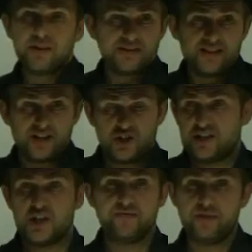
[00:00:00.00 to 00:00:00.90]
Well, because
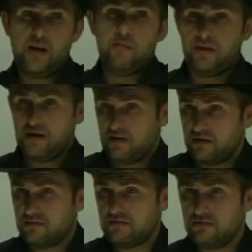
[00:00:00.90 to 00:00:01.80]
they're just
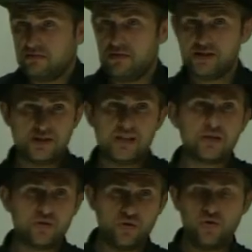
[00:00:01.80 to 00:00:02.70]
vocabulary.
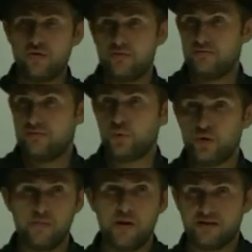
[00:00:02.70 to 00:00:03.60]
It's easy to learn
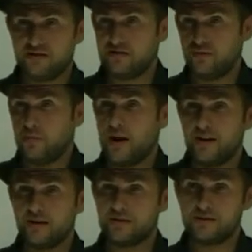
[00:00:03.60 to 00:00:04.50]
the word must or
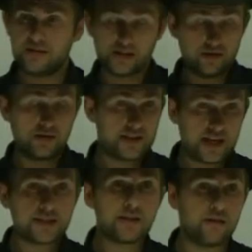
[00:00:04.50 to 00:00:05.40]
might.
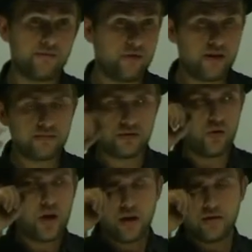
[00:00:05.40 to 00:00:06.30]
It's easy for
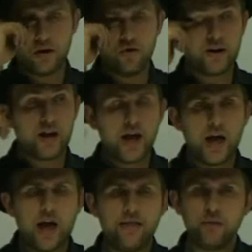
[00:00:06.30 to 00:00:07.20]
them, so they
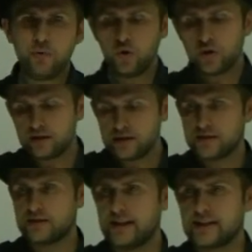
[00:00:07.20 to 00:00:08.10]
learn it. And then we
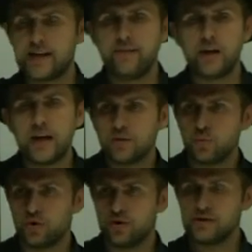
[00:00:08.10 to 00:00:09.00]
look at these like
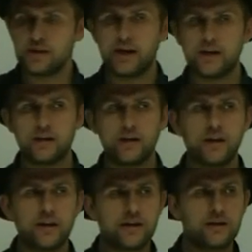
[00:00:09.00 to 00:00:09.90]
7, 8 words, and
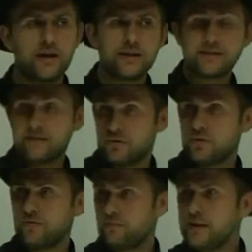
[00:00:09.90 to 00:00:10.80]
I
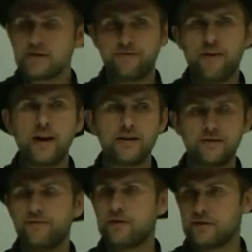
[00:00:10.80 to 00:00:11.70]
ask them to please
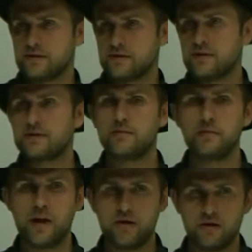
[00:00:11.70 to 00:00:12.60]
find differences
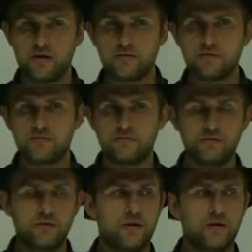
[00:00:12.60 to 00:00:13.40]
and similarities.